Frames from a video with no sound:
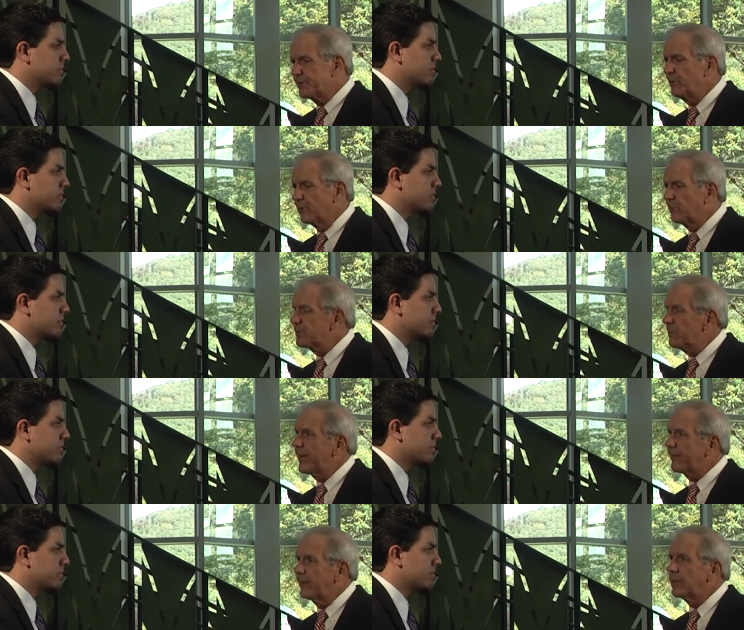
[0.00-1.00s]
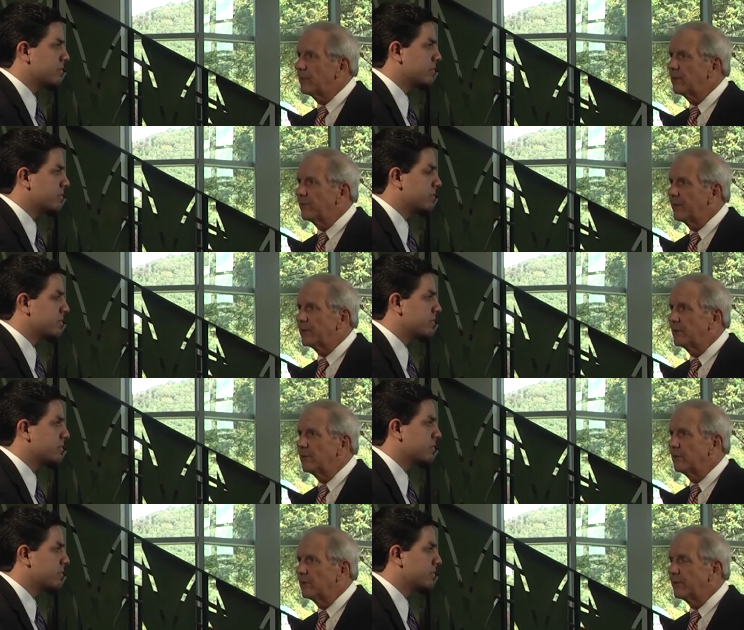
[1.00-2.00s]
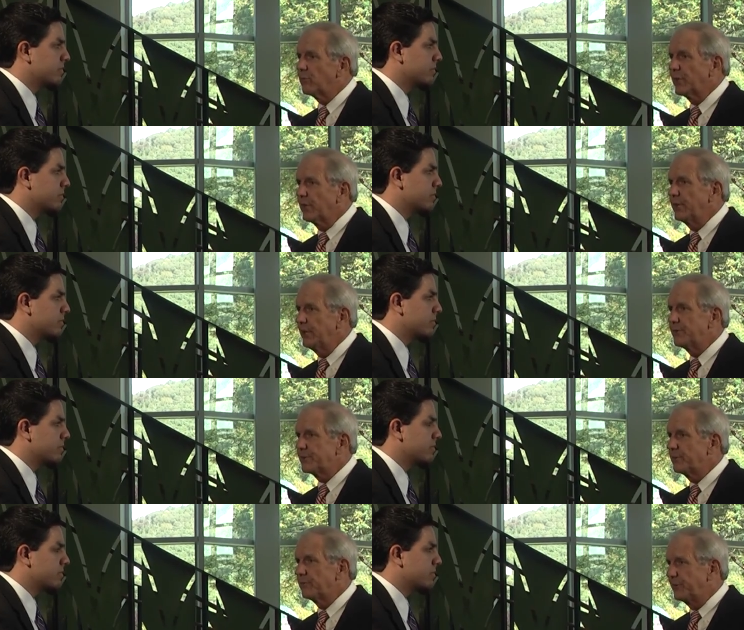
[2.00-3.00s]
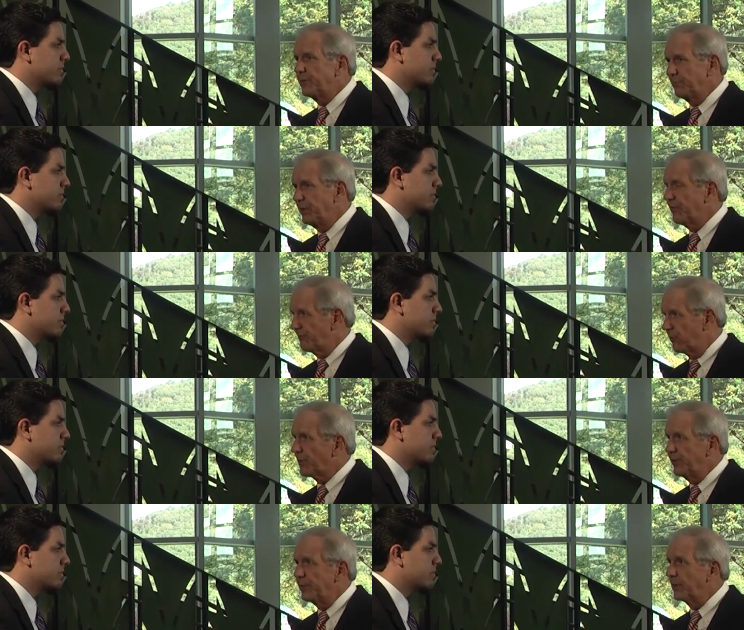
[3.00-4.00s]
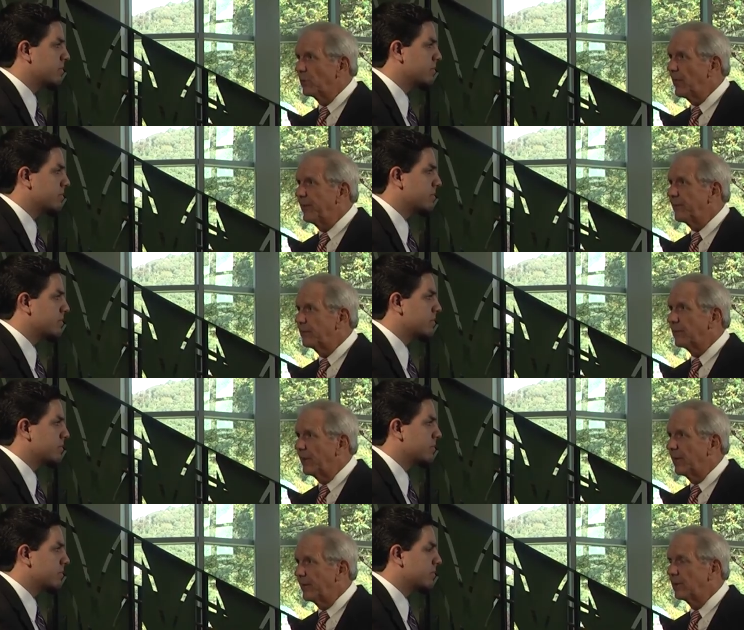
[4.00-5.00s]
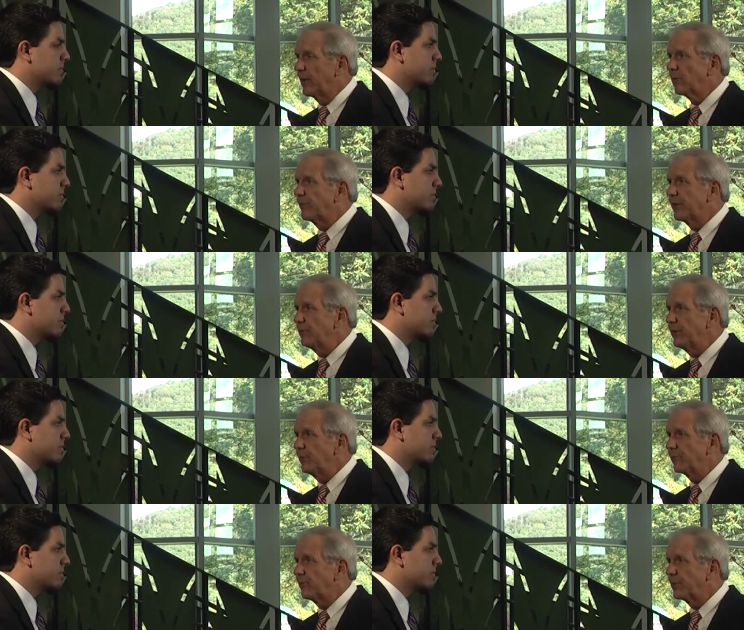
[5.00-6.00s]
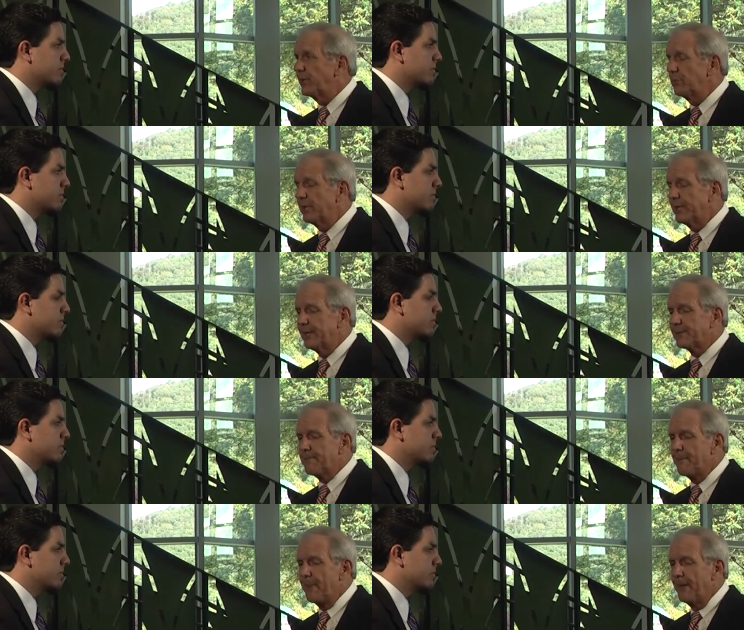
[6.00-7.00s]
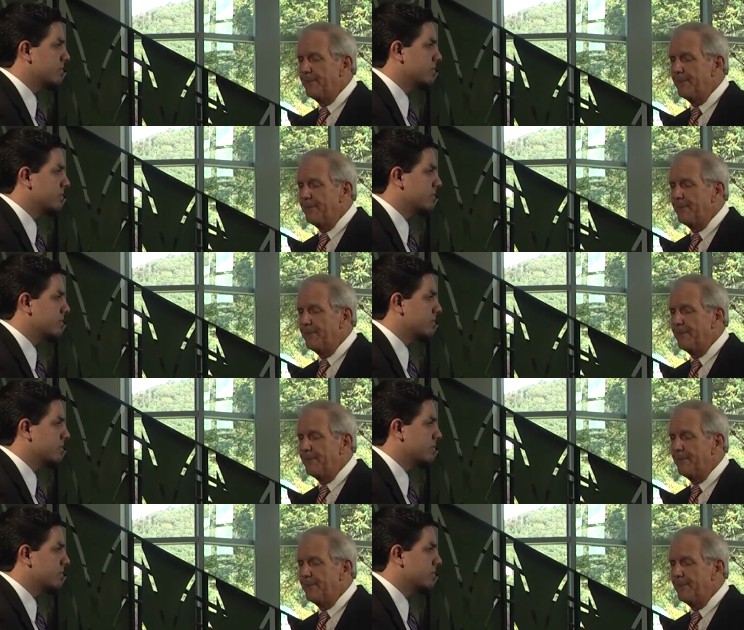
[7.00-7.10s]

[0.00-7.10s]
Speaker 1: is due a respect that, that, that really needs to be afforded in a way that I, I, I don't think you need to afford to anybody else. Mm-hmm.